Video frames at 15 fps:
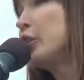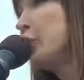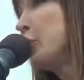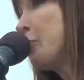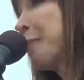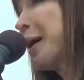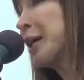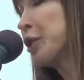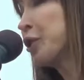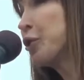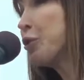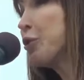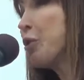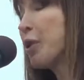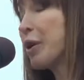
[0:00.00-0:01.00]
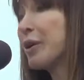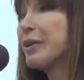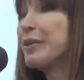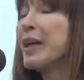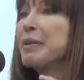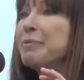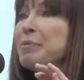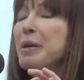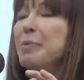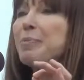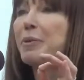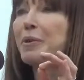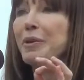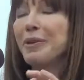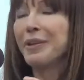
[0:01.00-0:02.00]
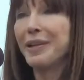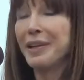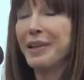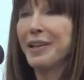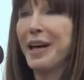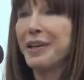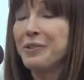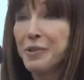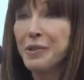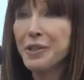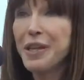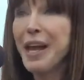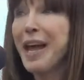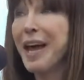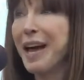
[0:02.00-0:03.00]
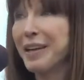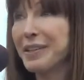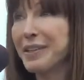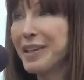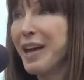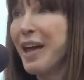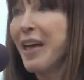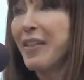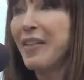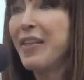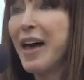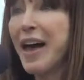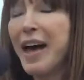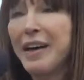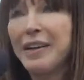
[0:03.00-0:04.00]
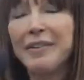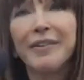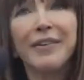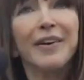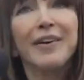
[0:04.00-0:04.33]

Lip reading: You make sure that people understand that